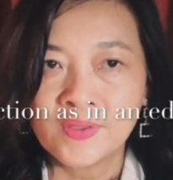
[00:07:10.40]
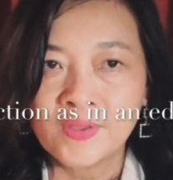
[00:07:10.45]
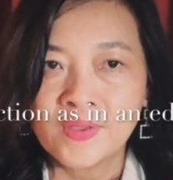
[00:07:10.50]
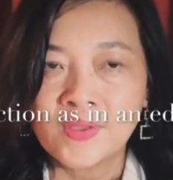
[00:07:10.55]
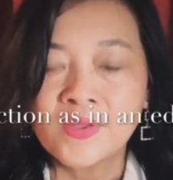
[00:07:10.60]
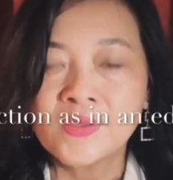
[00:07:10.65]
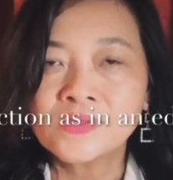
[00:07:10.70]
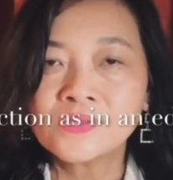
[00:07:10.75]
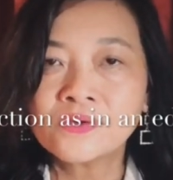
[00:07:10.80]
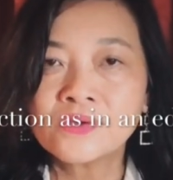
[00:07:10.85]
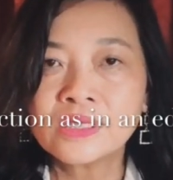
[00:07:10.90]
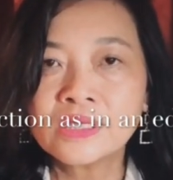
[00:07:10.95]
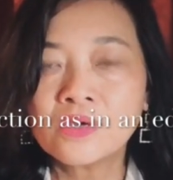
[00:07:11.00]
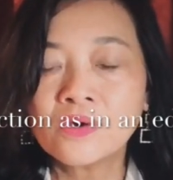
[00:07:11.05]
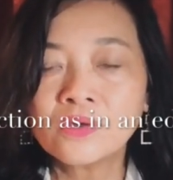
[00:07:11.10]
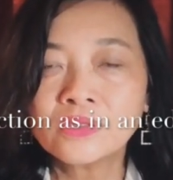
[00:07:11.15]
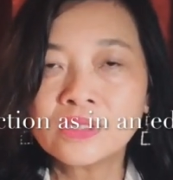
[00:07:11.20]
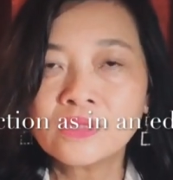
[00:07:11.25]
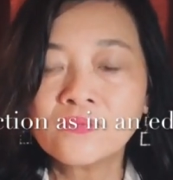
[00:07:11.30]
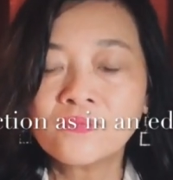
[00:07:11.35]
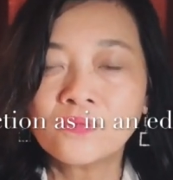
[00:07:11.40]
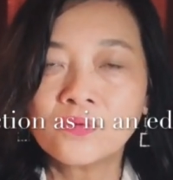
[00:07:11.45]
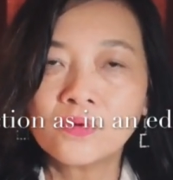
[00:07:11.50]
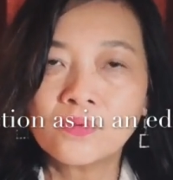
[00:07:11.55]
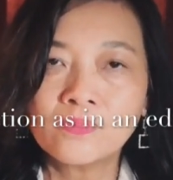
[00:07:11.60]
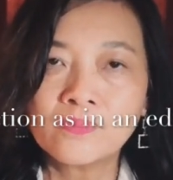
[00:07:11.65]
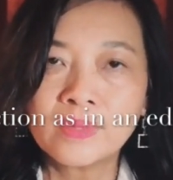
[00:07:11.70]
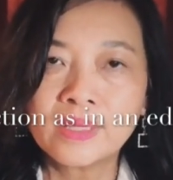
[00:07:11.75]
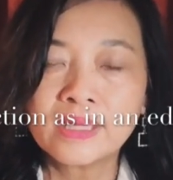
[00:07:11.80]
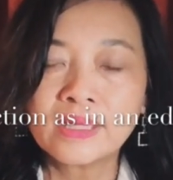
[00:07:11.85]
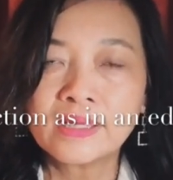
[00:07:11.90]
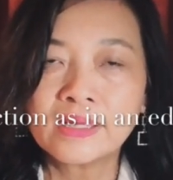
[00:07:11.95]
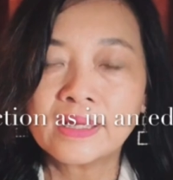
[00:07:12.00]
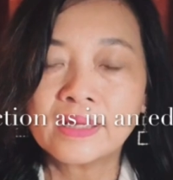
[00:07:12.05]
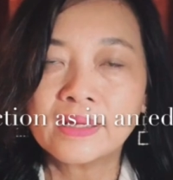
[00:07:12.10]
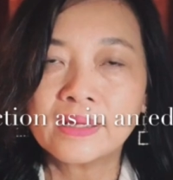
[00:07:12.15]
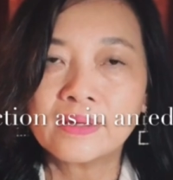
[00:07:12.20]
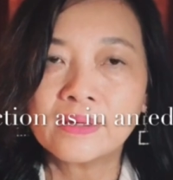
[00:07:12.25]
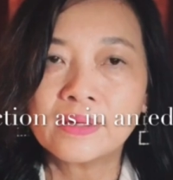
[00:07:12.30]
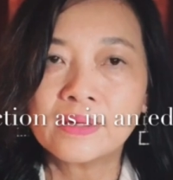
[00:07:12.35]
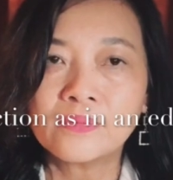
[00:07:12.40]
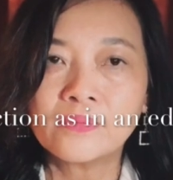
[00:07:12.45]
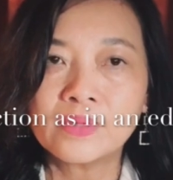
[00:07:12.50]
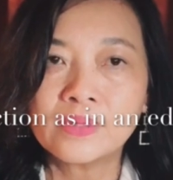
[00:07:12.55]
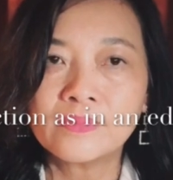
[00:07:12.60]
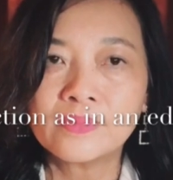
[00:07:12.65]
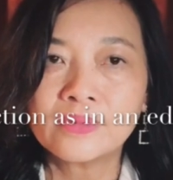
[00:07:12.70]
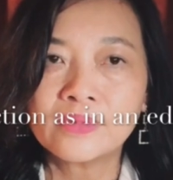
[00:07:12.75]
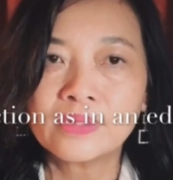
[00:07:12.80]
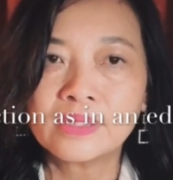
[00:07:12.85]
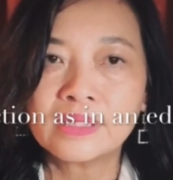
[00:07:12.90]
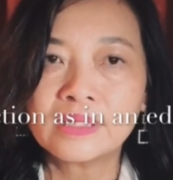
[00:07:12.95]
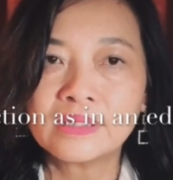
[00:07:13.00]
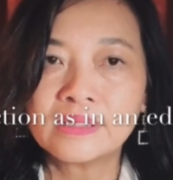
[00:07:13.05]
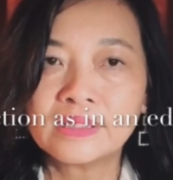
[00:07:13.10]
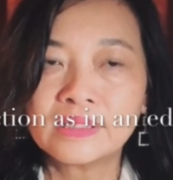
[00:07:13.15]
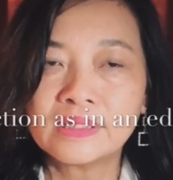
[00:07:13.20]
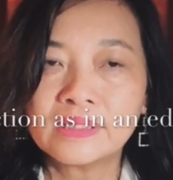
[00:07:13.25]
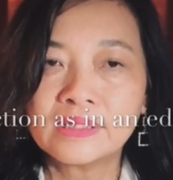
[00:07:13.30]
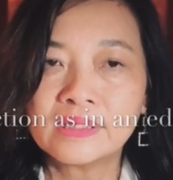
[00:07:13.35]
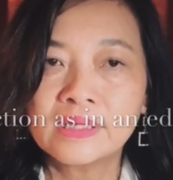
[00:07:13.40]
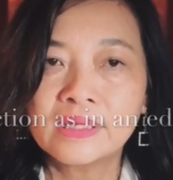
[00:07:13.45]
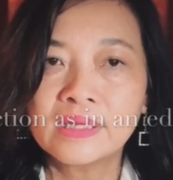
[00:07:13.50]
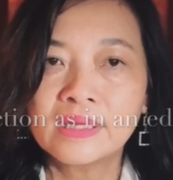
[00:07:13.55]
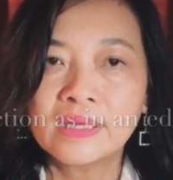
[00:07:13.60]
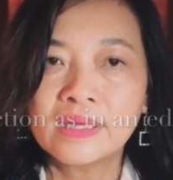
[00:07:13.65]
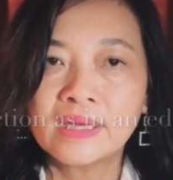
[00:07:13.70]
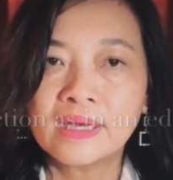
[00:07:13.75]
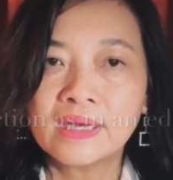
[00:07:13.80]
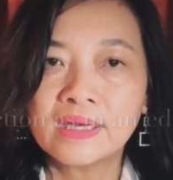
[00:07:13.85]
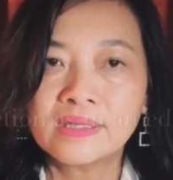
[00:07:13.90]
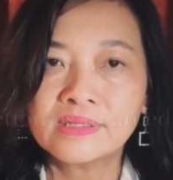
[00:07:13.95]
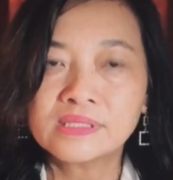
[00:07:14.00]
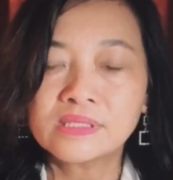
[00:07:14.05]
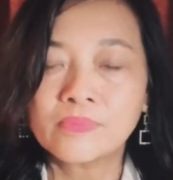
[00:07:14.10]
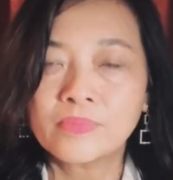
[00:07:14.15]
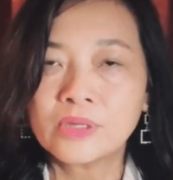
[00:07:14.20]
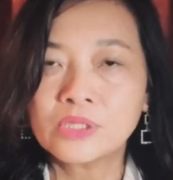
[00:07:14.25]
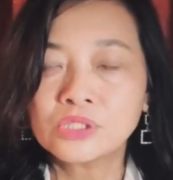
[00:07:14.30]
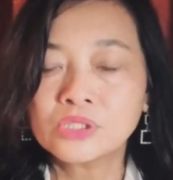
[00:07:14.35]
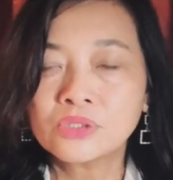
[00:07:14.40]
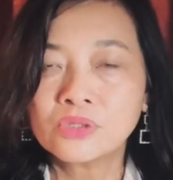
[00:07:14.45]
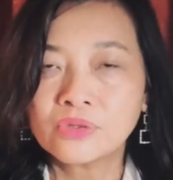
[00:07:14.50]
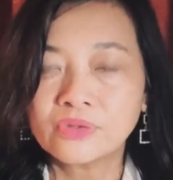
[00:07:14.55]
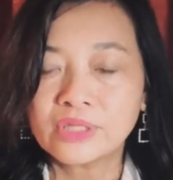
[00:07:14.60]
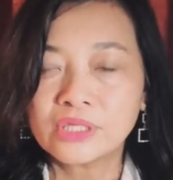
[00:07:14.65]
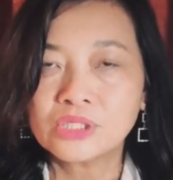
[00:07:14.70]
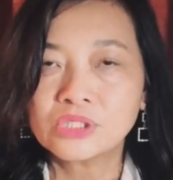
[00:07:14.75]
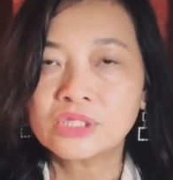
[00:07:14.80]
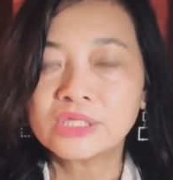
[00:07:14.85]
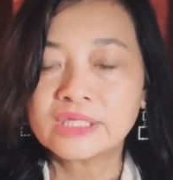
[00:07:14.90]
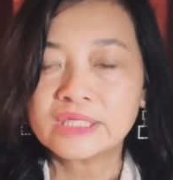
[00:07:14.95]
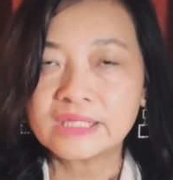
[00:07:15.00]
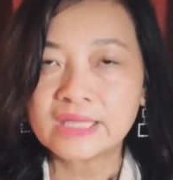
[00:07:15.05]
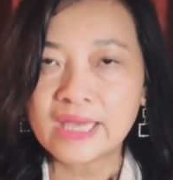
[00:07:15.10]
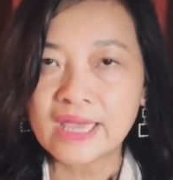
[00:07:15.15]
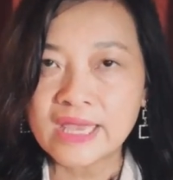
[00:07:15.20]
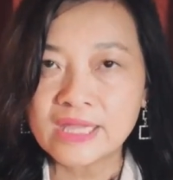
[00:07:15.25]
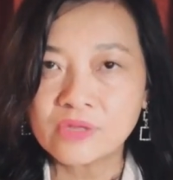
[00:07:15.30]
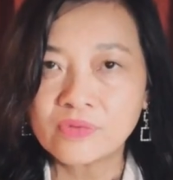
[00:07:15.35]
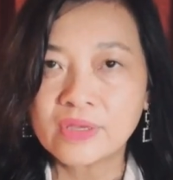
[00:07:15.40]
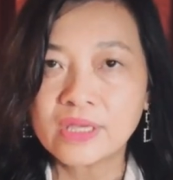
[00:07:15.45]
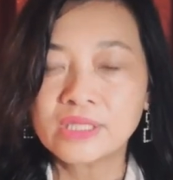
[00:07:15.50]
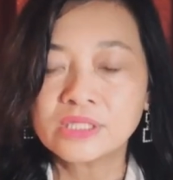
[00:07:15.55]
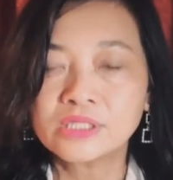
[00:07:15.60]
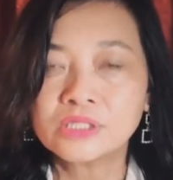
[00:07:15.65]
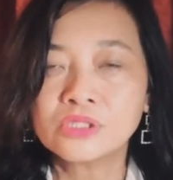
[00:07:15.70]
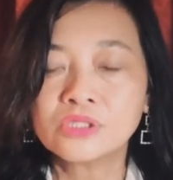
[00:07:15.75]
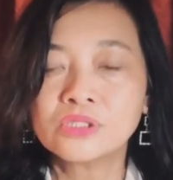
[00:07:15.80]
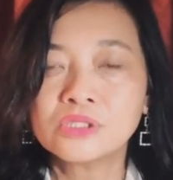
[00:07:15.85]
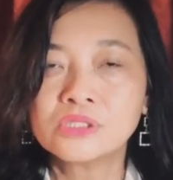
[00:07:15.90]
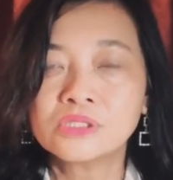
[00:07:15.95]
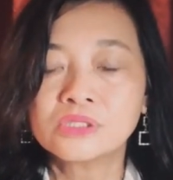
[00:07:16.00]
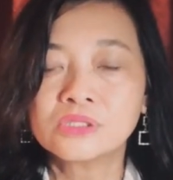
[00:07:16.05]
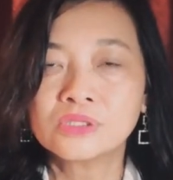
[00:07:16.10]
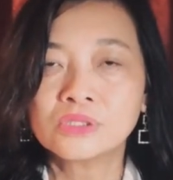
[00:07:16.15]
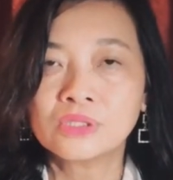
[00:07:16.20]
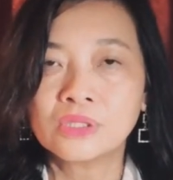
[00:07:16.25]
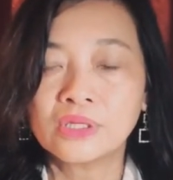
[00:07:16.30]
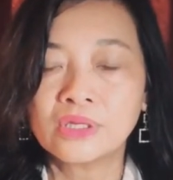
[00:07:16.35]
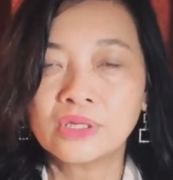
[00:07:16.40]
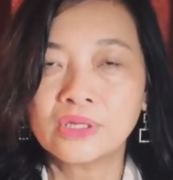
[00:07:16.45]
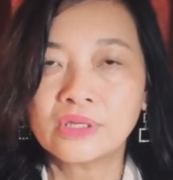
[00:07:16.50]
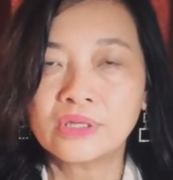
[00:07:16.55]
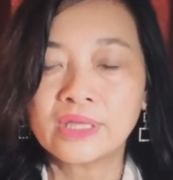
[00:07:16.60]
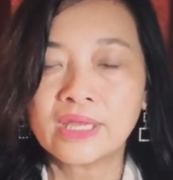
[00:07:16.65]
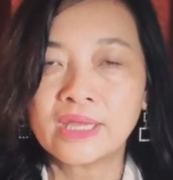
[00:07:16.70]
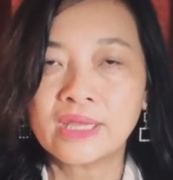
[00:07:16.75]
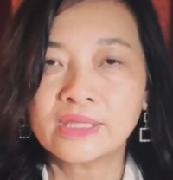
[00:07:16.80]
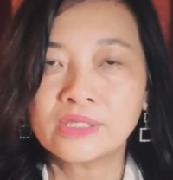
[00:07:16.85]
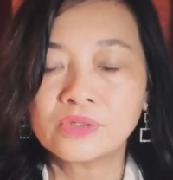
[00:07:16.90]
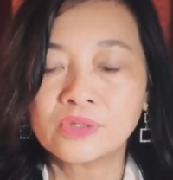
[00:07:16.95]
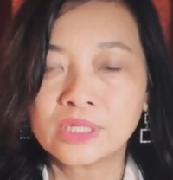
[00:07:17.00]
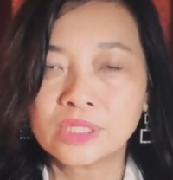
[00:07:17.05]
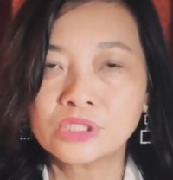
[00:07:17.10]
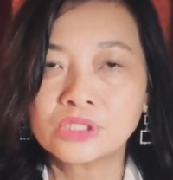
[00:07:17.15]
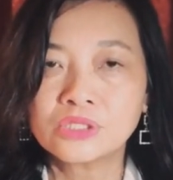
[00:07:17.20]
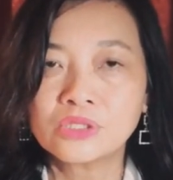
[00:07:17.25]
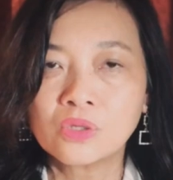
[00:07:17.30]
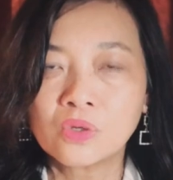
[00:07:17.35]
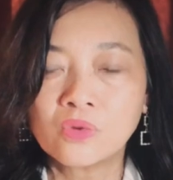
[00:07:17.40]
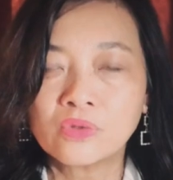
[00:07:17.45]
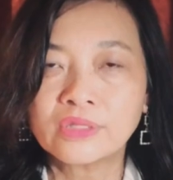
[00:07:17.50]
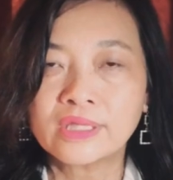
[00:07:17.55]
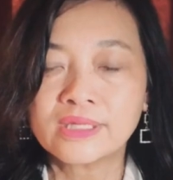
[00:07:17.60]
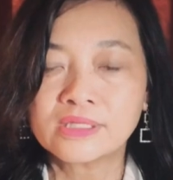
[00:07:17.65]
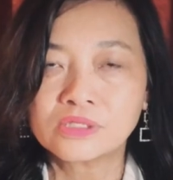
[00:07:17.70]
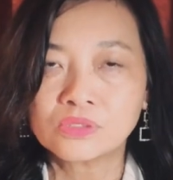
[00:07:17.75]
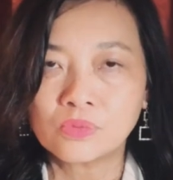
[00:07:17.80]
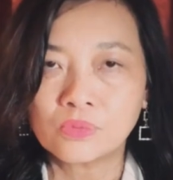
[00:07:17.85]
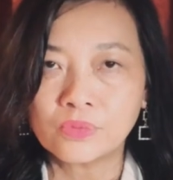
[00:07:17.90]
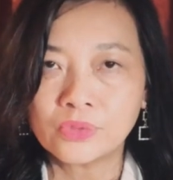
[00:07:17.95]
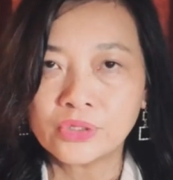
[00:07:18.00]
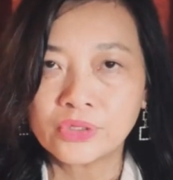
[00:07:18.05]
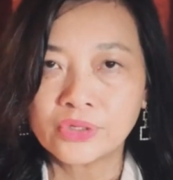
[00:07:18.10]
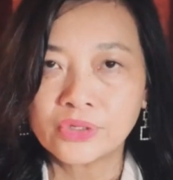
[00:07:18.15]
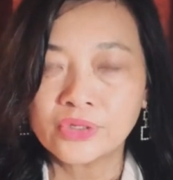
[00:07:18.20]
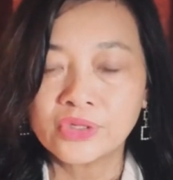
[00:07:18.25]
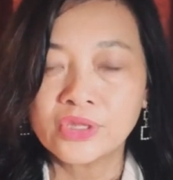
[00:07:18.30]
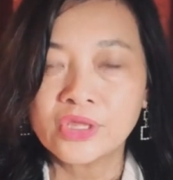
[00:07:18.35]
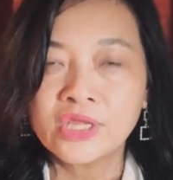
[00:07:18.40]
So, in order for men-women in the separation connection in educational context to work,